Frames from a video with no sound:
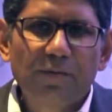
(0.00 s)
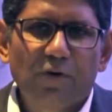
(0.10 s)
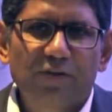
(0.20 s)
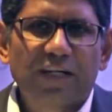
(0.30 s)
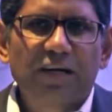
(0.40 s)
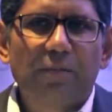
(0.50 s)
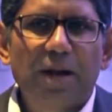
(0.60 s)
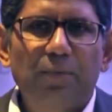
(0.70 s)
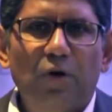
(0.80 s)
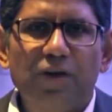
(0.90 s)
for central
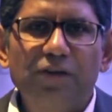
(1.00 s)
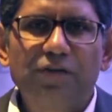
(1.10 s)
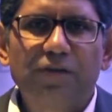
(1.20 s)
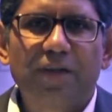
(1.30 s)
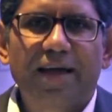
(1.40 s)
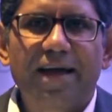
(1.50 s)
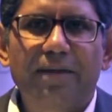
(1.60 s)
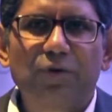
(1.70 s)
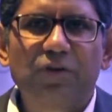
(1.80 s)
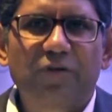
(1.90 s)
government employees, they get
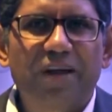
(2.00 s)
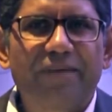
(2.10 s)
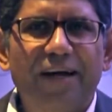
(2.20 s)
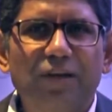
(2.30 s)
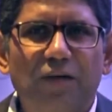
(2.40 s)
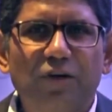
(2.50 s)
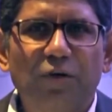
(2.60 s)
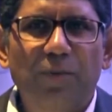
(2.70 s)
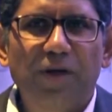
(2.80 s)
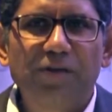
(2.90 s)
up to 25,000
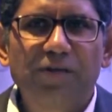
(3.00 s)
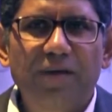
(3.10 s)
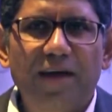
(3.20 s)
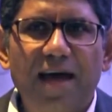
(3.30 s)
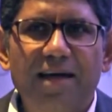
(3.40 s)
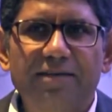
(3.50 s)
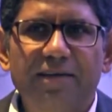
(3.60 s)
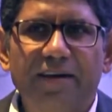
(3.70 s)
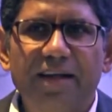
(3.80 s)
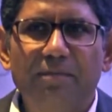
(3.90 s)
rupees as
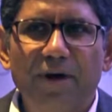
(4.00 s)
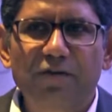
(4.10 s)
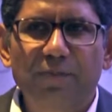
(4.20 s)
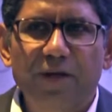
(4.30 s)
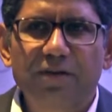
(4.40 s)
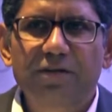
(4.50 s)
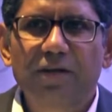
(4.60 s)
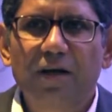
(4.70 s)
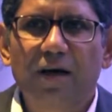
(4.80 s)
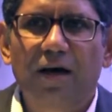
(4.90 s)
a reimbursement
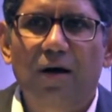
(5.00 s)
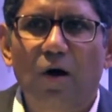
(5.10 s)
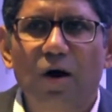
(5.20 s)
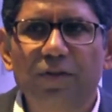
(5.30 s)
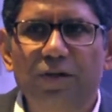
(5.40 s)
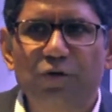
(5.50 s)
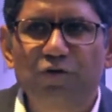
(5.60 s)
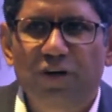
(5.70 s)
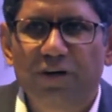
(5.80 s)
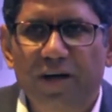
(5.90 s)
on the
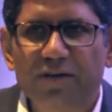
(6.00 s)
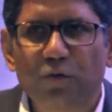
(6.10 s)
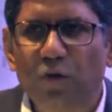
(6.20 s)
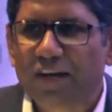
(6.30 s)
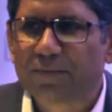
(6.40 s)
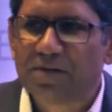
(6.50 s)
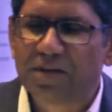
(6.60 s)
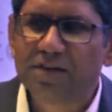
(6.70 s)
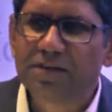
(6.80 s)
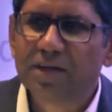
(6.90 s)
tuition and school
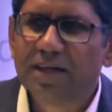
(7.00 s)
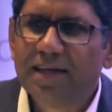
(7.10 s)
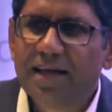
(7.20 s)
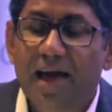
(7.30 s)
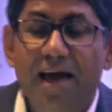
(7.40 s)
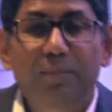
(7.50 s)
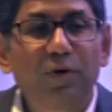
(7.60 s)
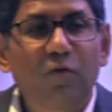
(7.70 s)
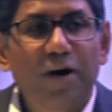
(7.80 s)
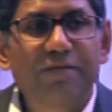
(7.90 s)
expenses, and up
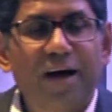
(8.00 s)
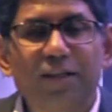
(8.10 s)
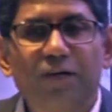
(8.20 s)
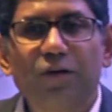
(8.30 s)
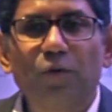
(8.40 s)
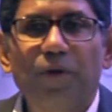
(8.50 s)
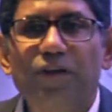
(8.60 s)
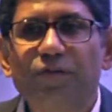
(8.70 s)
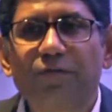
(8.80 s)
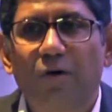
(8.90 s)
to 45,000
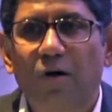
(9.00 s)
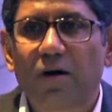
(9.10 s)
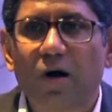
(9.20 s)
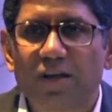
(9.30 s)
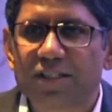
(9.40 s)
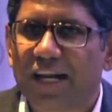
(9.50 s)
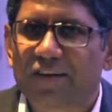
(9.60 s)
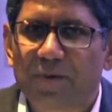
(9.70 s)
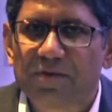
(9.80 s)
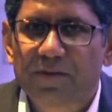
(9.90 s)
rupees for hostel
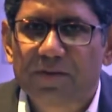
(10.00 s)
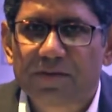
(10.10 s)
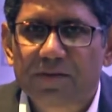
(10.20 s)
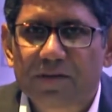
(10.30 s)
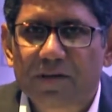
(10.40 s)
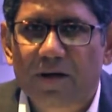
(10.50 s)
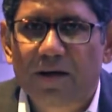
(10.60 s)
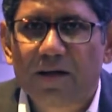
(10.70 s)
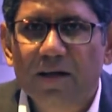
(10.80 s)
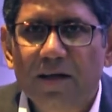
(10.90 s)
expenses,
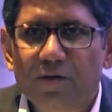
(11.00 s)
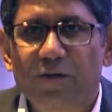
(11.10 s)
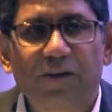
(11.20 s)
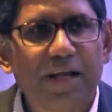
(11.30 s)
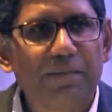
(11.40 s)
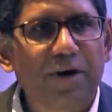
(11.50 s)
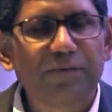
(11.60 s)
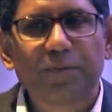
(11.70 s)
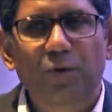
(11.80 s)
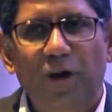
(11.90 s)
right? So there's a
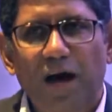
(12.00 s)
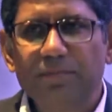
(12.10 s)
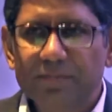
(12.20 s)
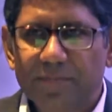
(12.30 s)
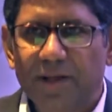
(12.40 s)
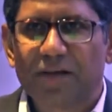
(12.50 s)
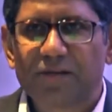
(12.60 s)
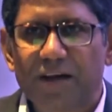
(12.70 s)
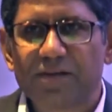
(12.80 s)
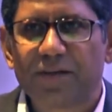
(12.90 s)
reimbursement program, in a
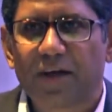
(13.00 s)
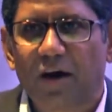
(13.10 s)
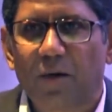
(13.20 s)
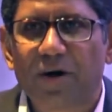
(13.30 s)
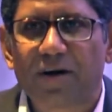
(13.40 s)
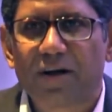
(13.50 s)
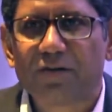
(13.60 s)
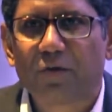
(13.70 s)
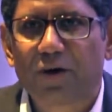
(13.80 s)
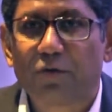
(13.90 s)
sense, that the government
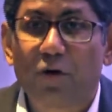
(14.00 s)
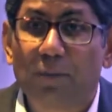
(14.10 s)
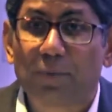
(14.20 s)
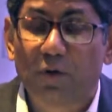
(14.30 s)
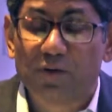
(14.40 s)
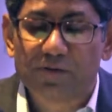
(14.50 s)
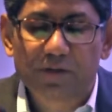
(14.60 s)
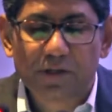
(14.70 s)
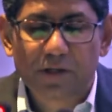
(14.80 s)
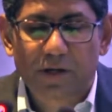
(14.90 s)
runs for its own employees,
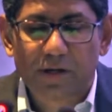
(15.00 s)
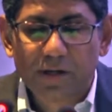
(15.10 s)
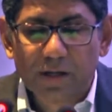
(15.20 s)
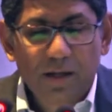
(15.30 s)
right?